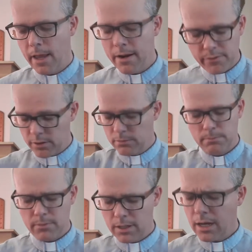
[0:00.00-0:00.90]
and for
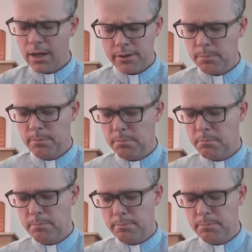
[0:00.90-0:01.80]
uh, other
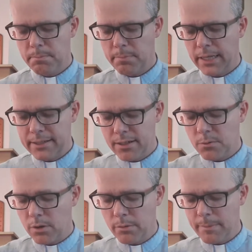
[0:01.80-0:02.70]
places
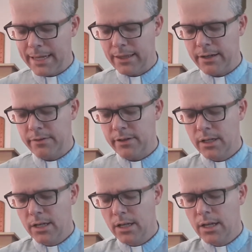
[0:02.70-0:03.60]
where we may live.
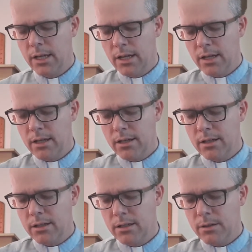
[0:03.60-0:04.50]

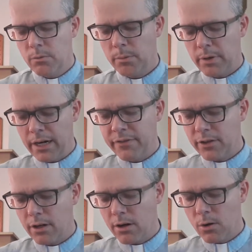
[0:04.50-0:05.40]
We pray
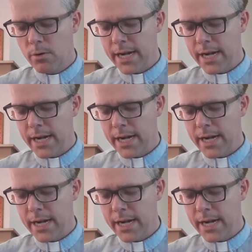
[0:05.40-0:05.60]
for our own